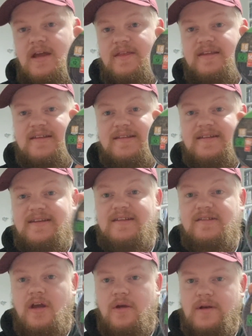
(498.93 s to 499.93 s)
This is a
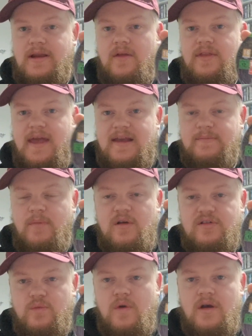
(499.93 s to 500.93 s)
disc only on the
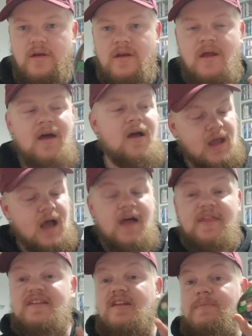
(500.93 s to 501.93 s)
Xbox One.
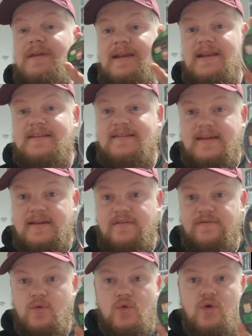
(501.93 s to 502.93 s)
This has been listed
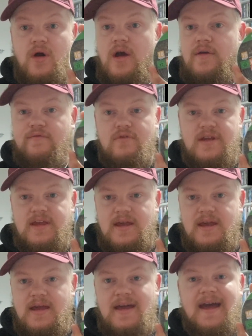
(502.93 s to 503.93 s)
for over a
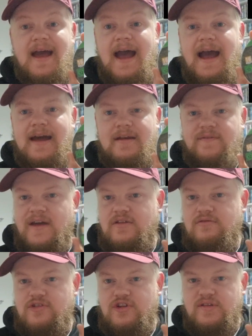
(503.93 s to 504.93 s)
year and I've had
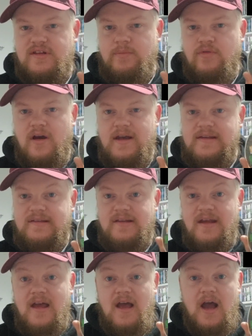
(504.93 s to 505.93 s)
to reduce the price.
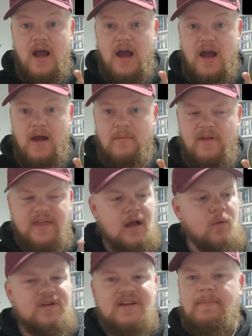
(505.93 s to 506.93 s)
I think
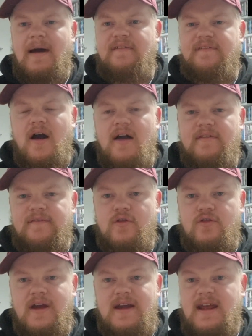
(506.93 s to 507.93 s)
I wanted about a £5
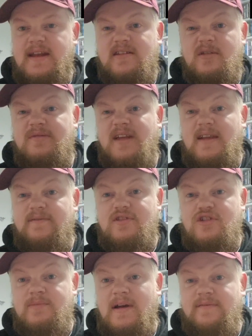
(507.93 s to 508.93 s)
for it and it ended up selling for
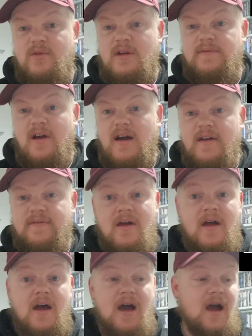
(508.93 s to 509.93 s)
£2.45,
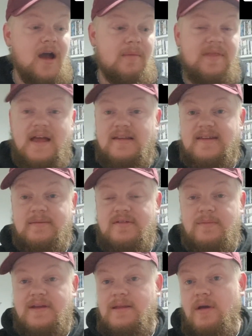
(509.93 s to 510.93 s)
and that seems
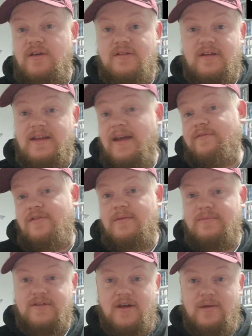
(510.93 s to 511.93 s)
to be the most I can get for
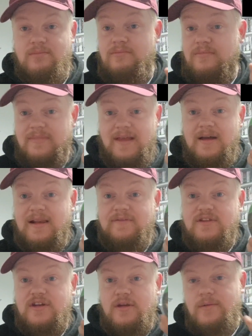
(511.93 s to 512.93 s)
it, so that'll have
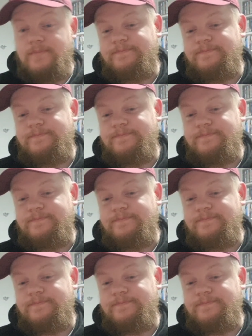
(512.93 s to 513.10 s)
to do.